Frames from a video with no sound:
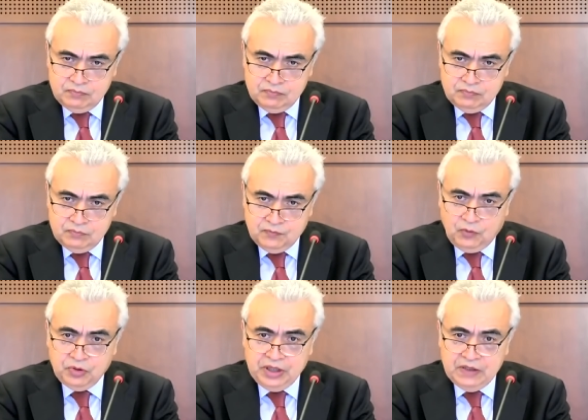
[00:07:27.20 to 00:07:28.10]
for
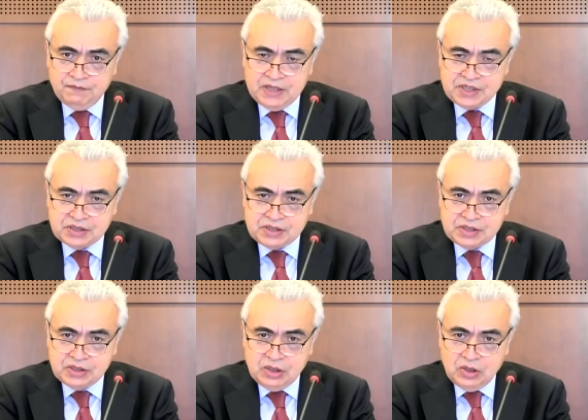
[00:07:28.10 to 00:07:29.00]
the investors
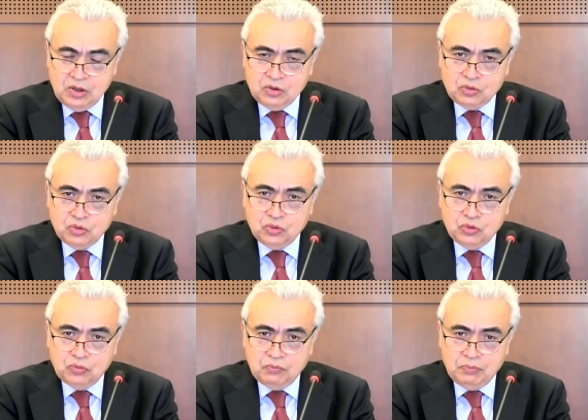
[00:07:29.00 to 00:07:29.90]

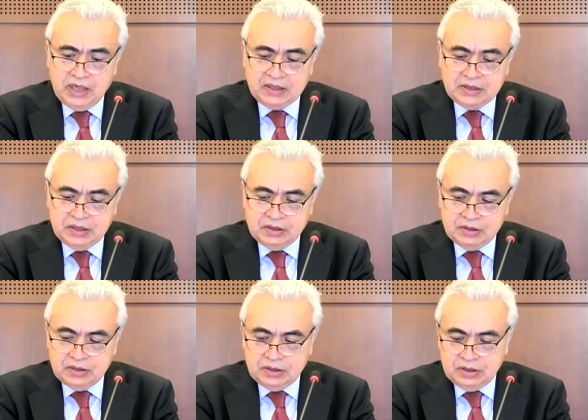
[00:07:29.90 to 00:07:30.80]
to make the
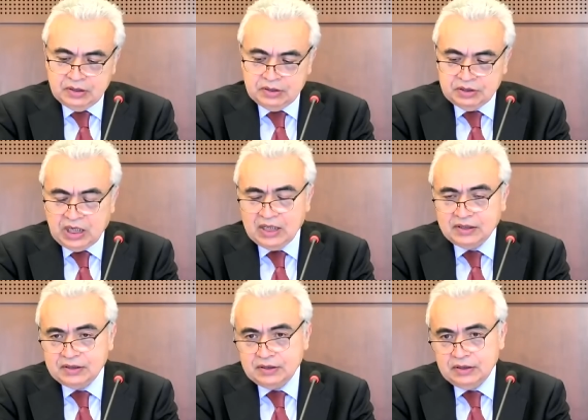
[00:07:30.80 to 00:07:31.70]

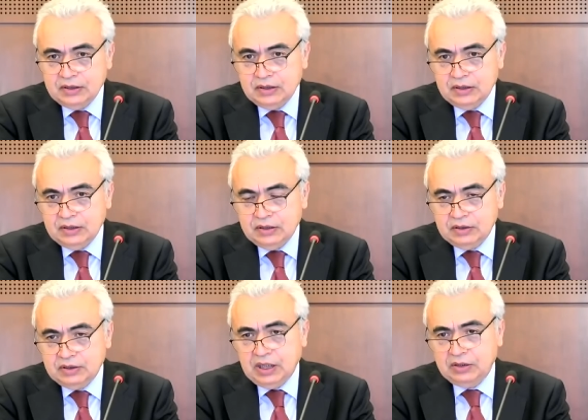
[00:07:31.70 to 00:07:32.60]
right
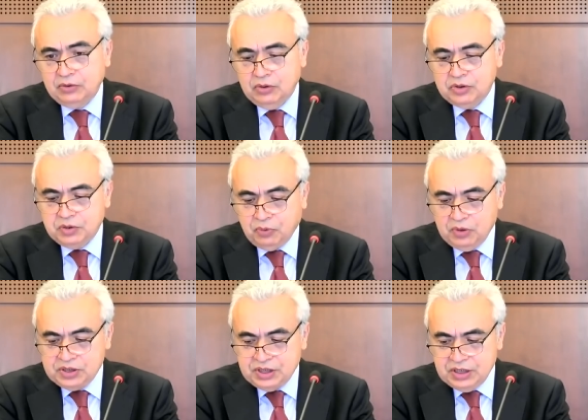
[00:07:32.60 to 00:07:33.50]
technology
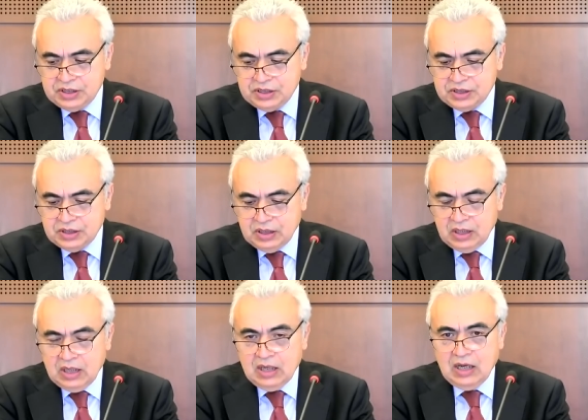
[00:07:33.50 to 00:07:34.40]
policies
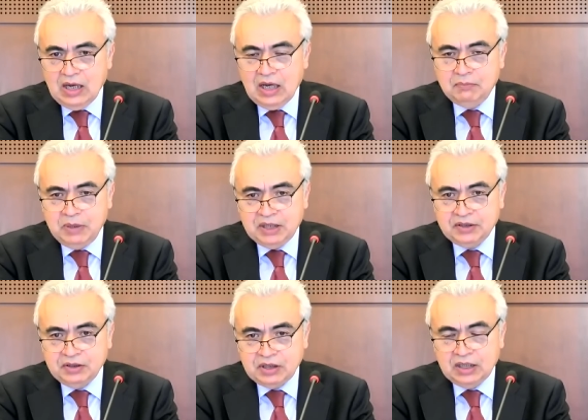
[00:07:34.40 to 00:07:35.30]
and make the
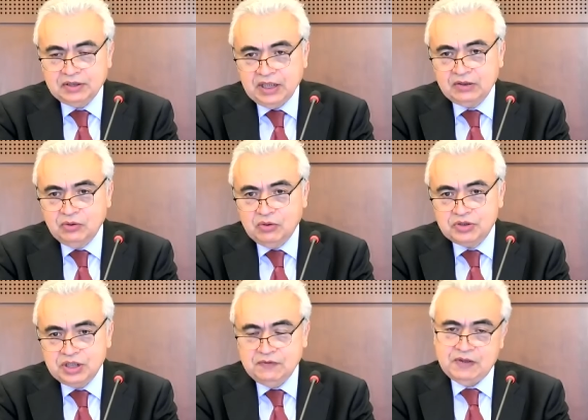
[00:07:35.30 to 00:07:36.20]
right
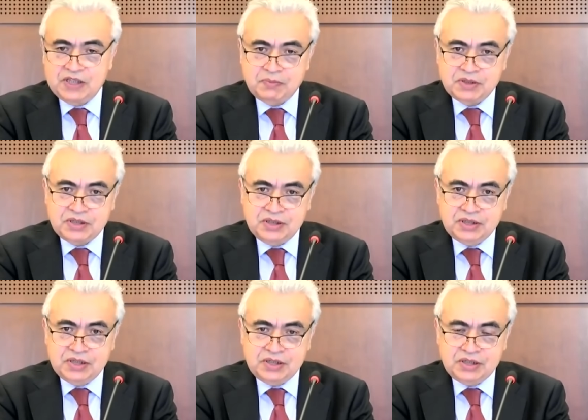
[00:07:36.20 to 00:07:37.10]
technology investments. This
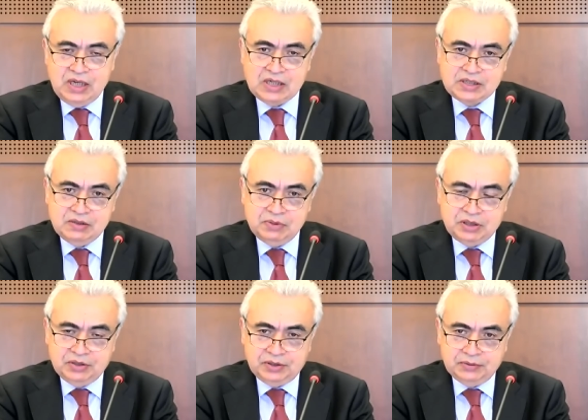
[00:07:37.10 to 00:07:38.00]
is extremely
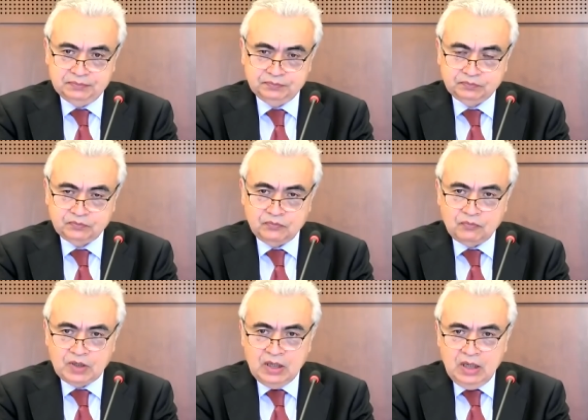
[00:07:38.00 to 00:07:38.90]
critical.
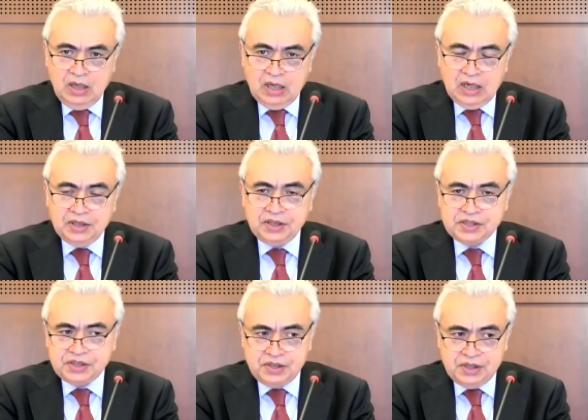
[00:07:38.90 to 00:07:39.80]
And it is
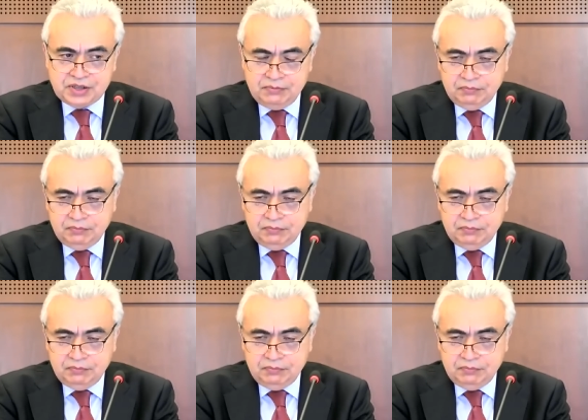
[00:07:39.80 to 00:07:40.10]
the reason